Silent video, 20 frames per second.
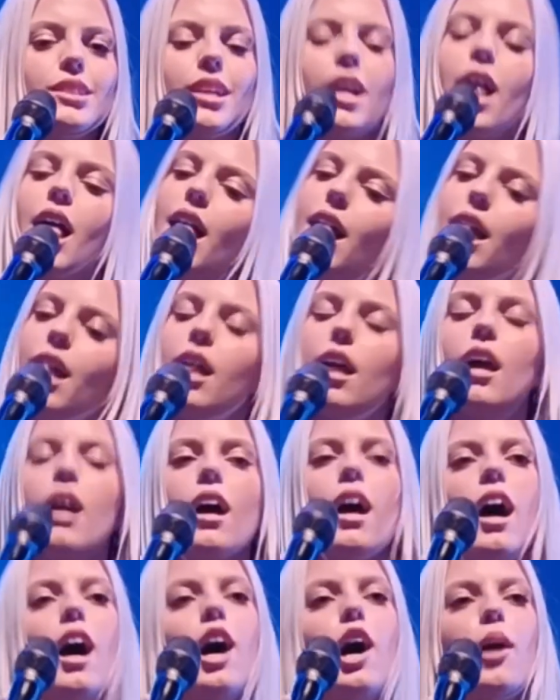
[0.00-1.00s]
No,
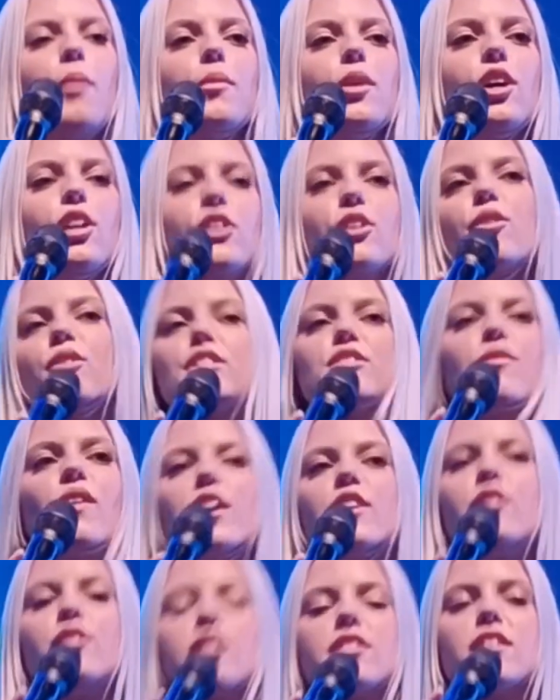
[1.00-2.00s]
it's
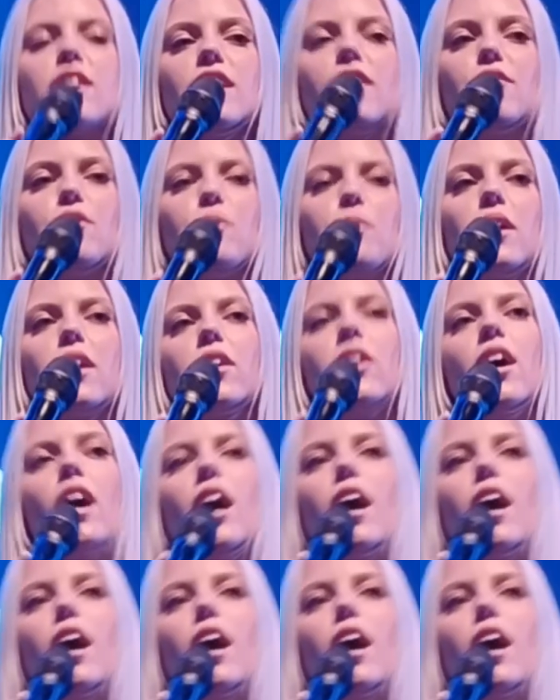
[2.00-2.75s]
fine. You can tell everyone.